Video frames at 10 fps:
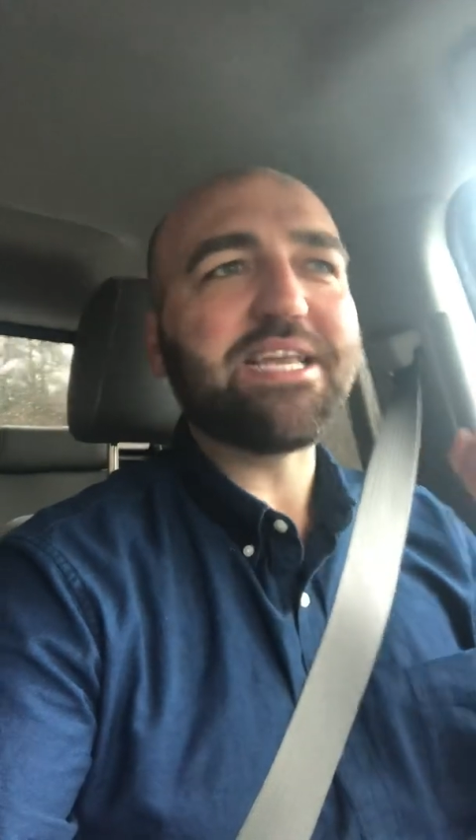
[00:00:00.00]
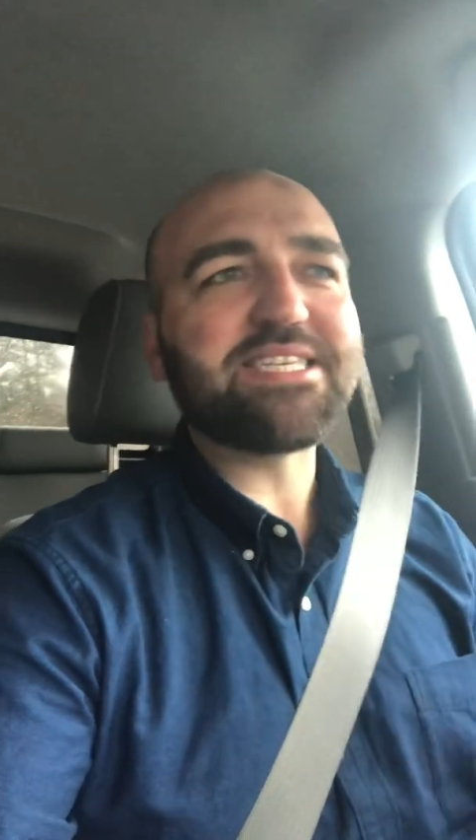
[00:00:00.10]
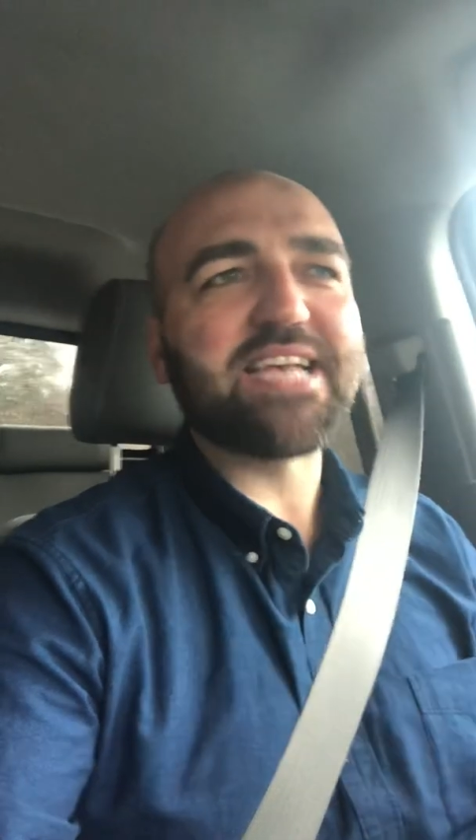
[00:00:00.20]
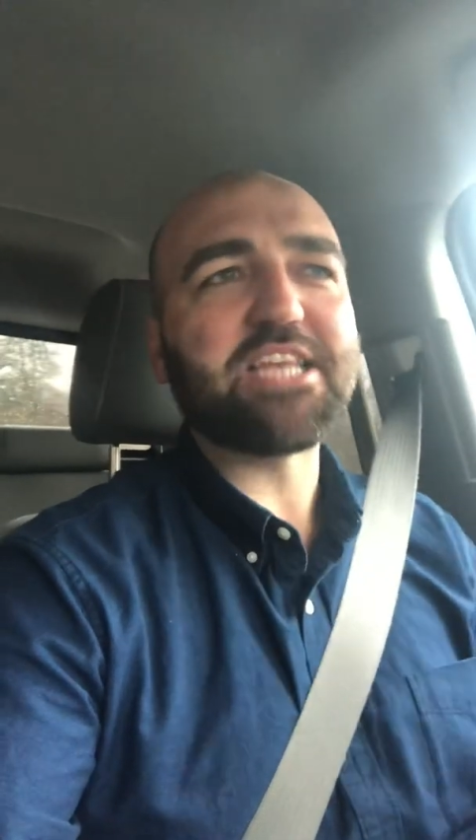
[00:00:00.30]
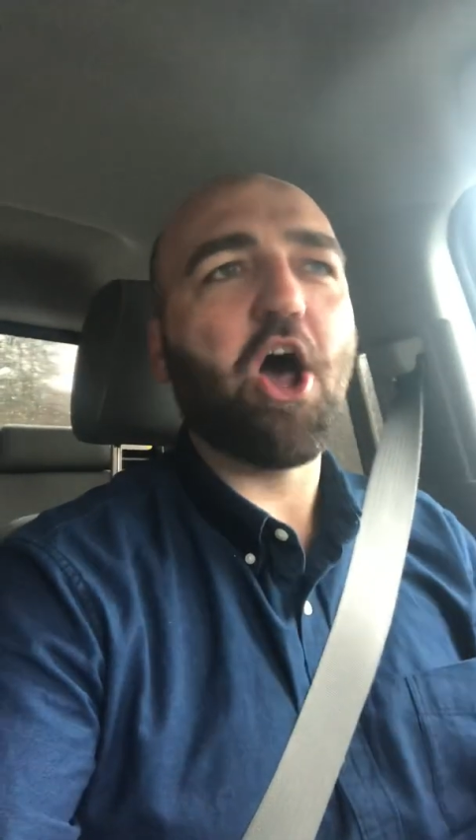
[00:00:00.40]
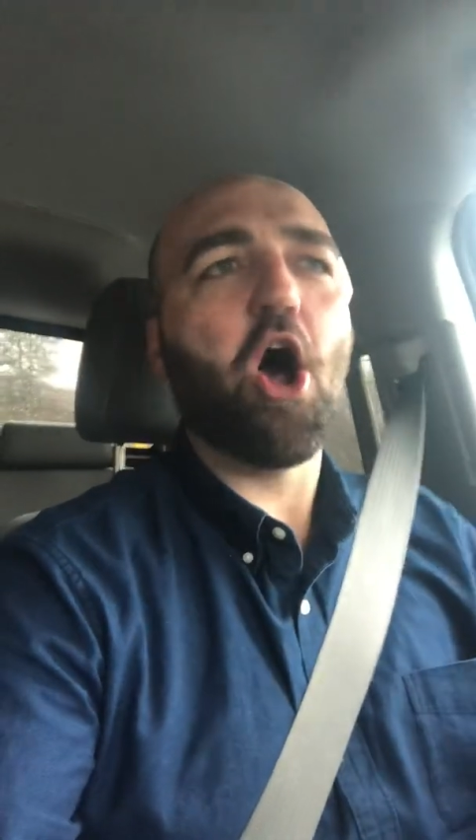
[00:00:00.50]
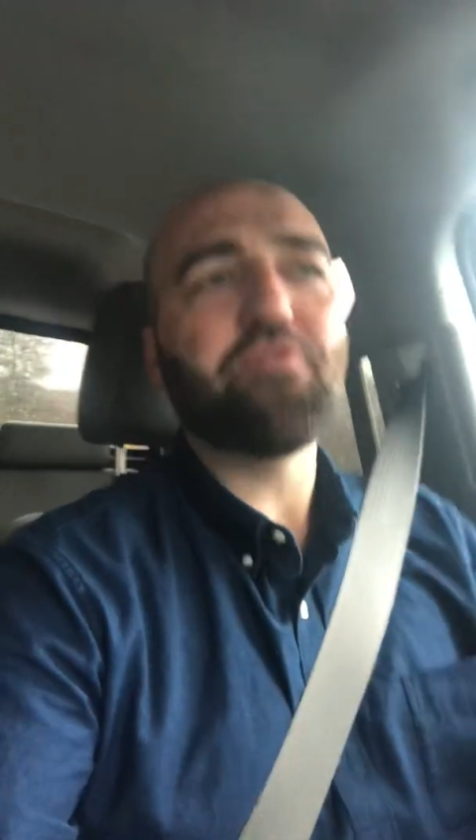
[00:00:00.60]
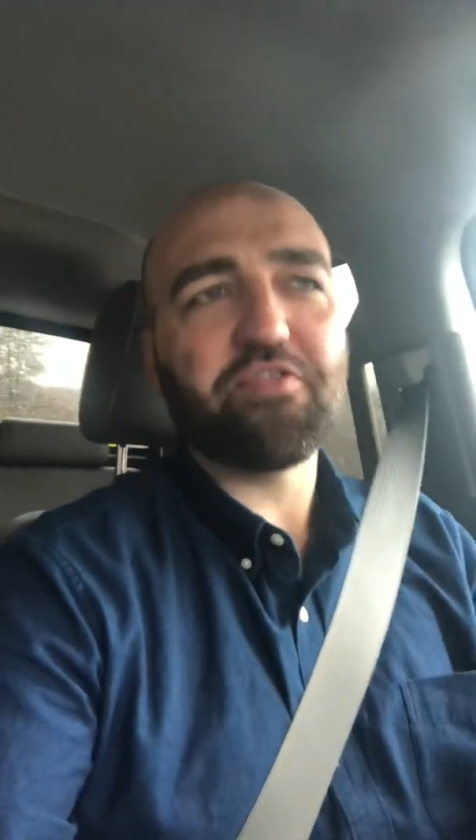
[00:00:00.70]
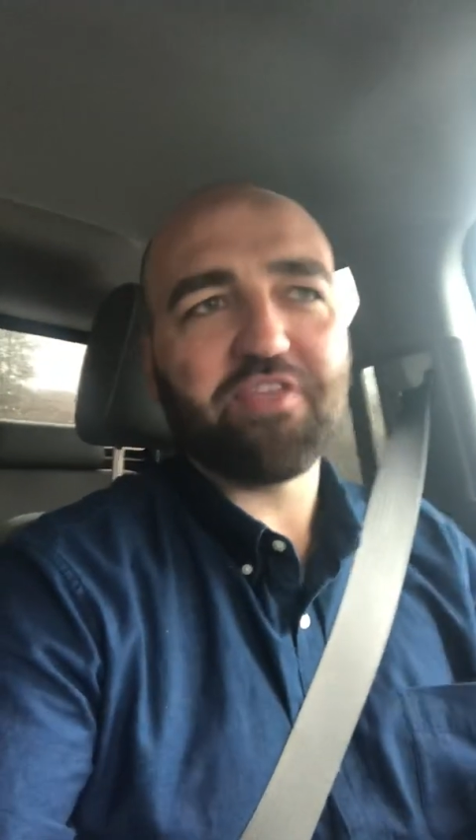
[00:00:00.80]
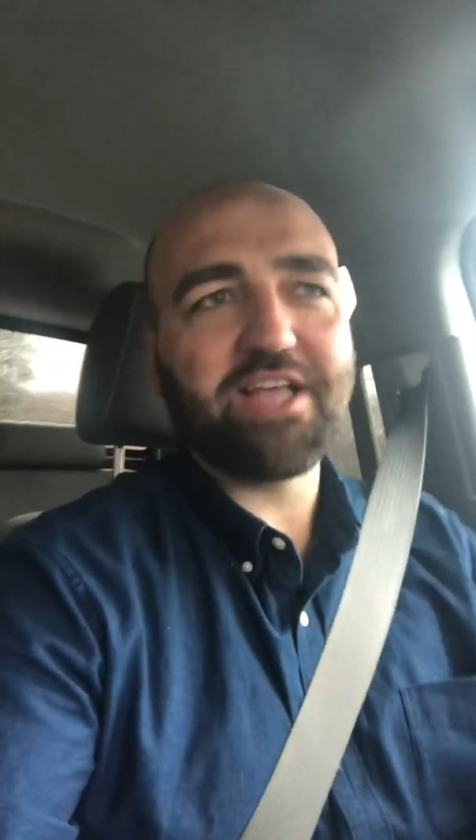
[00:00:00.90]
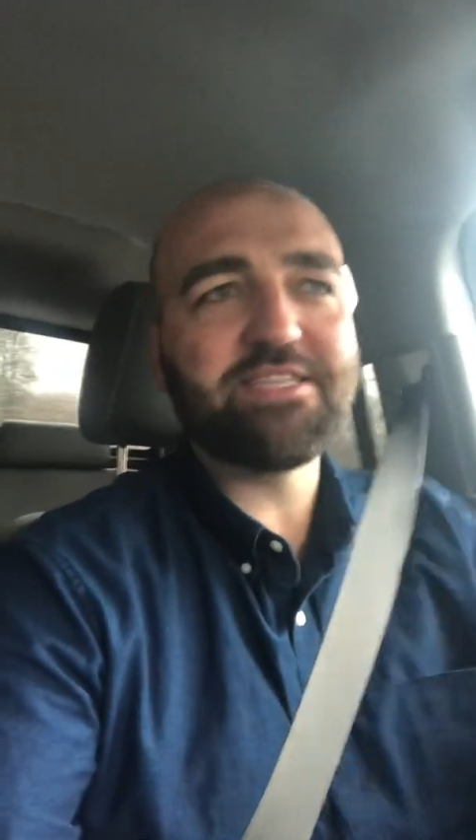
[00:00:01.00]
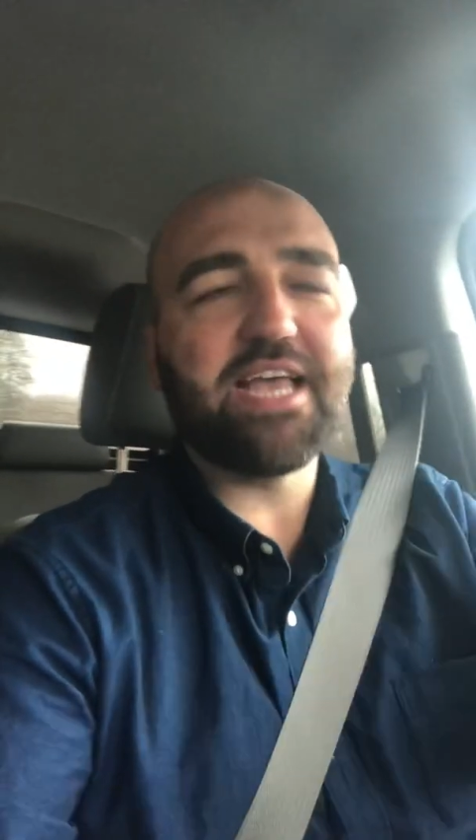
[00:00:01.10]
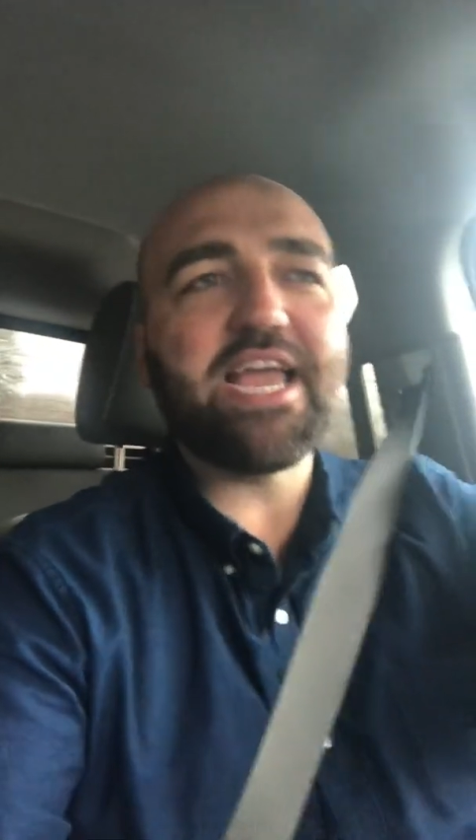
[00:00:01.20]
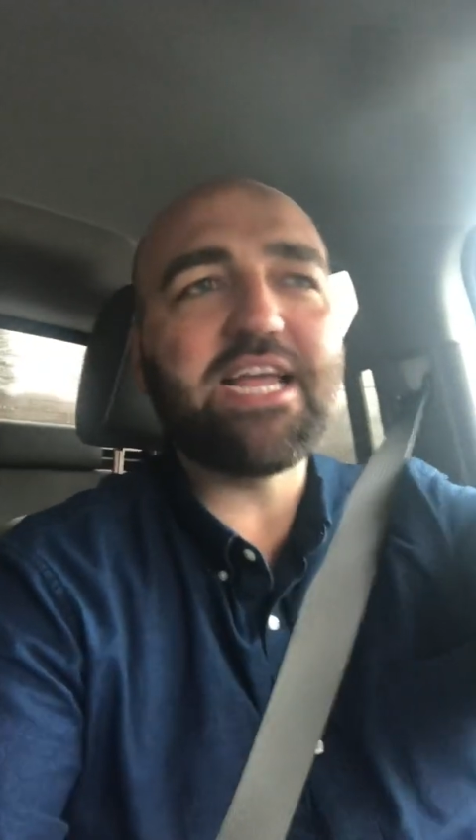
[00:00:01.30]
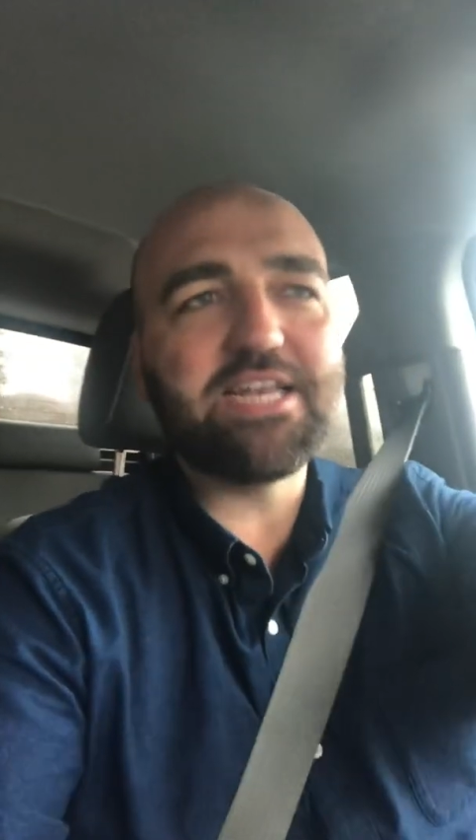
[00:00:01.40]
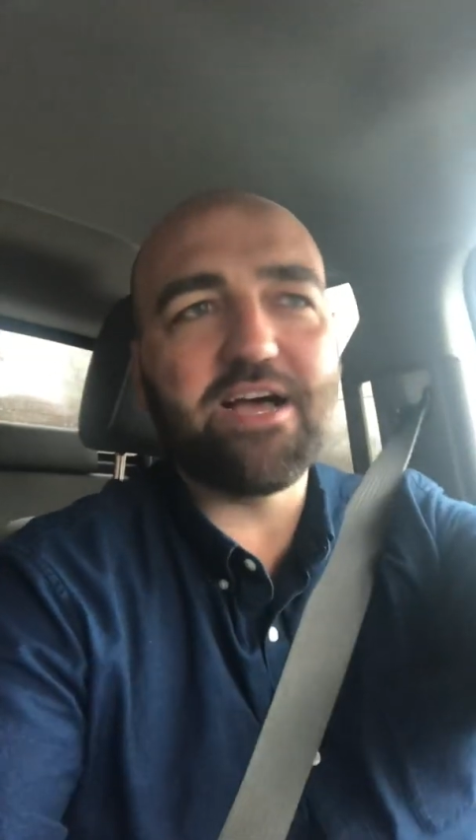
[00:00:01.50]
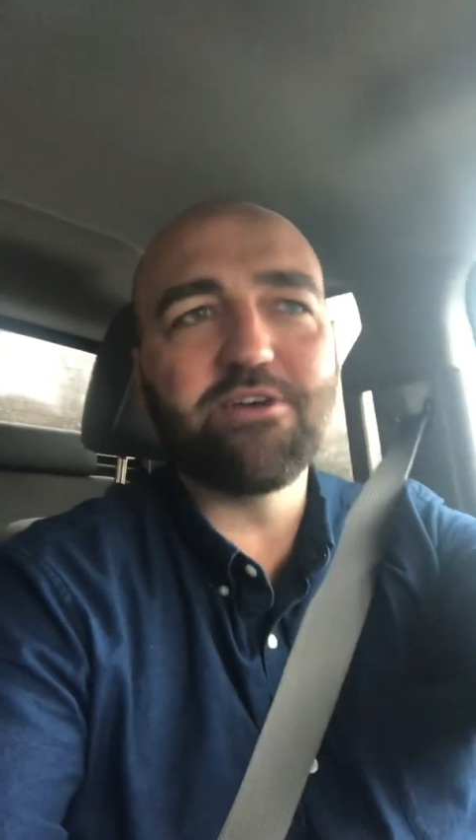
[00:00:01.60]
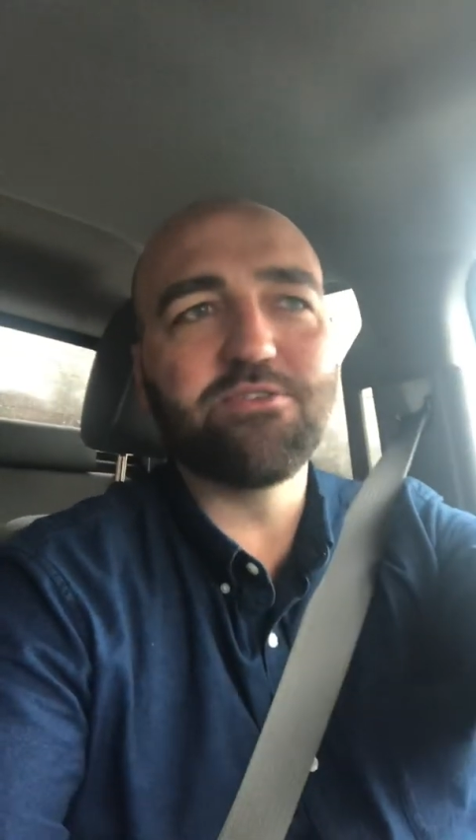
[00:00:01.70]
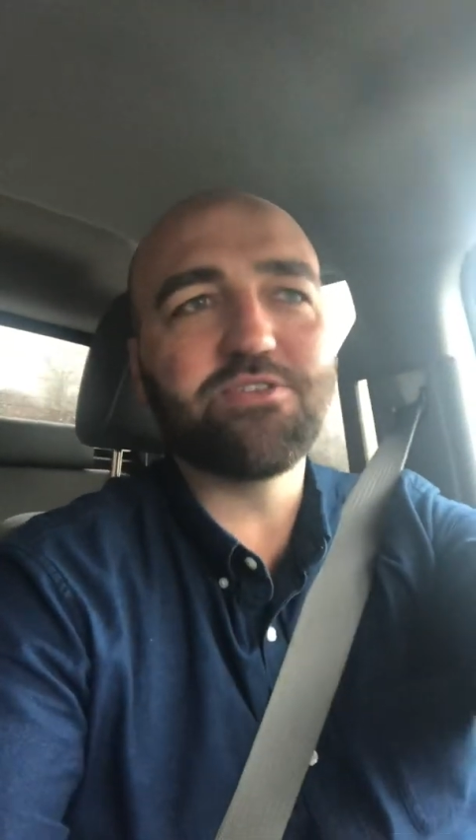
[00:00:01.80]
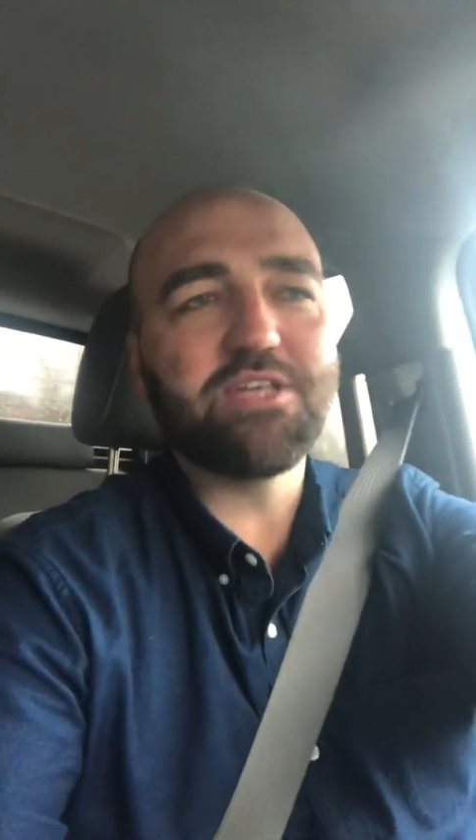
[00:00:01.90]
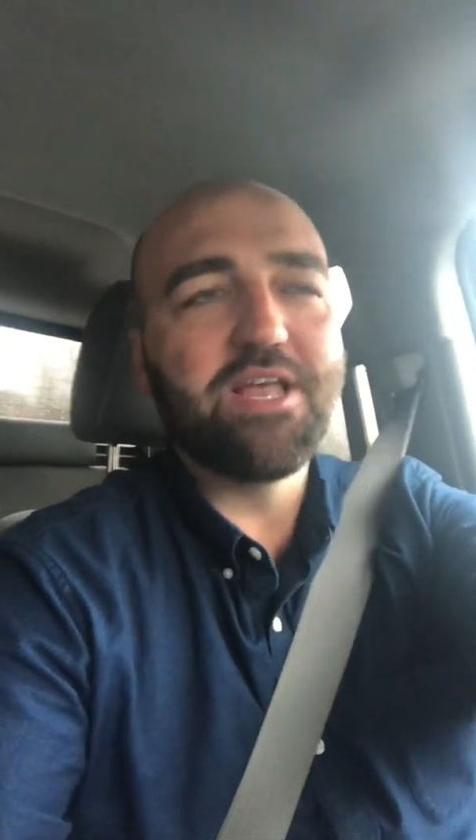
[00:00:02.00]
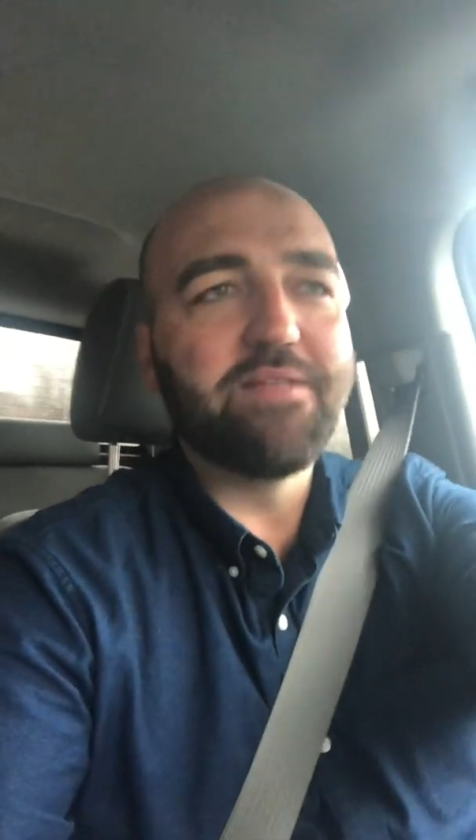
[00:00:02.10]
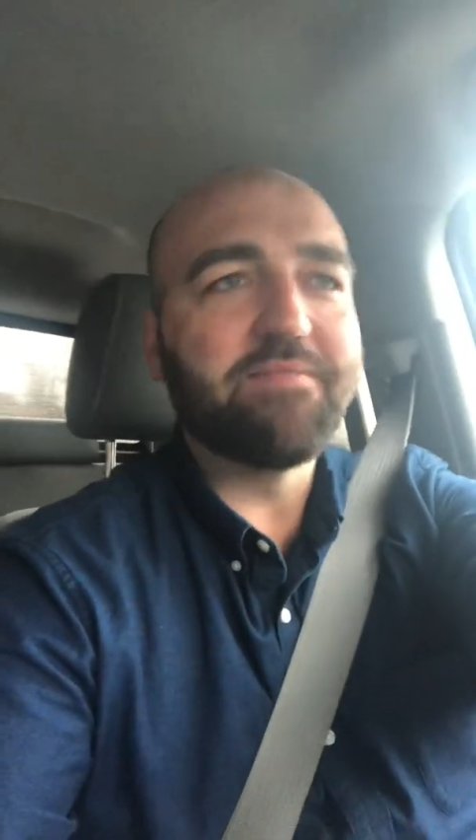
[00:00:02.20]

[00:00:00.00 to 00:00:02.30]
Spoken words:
he says all the things that he knows